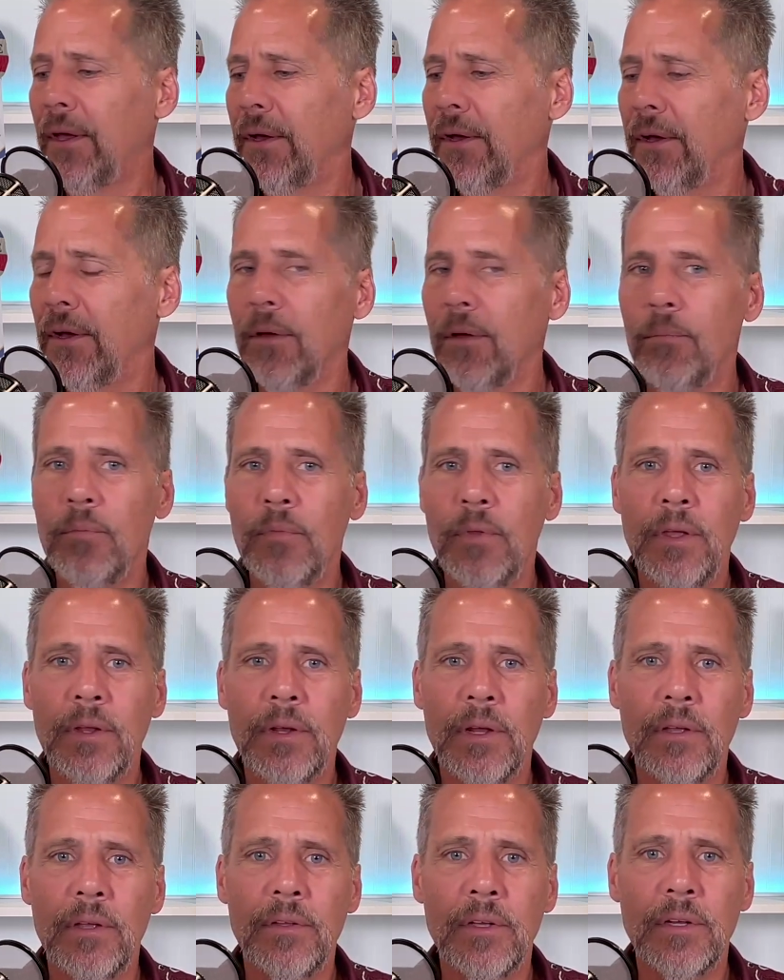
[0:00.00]
Um,
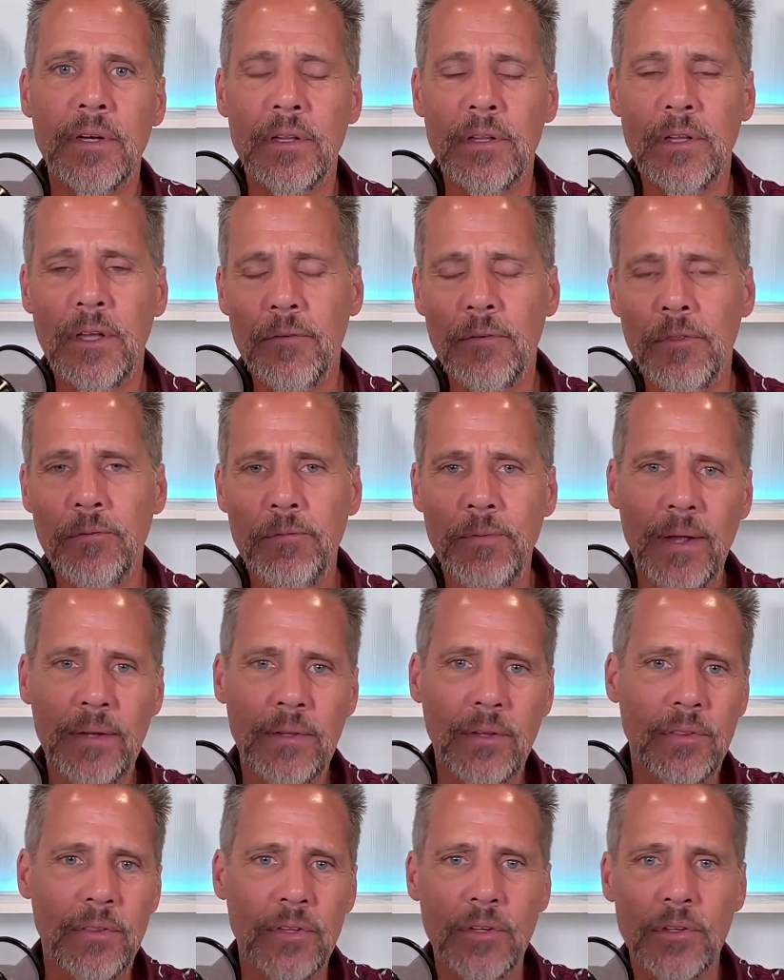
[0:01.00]
and I and I love the
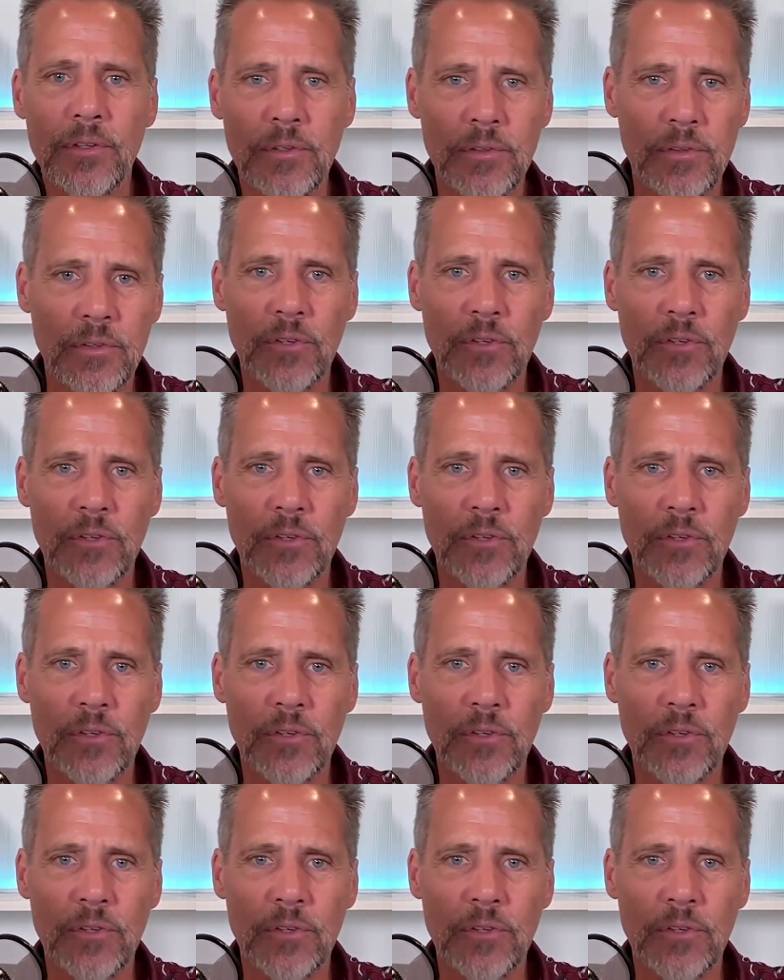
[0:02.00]
fact that the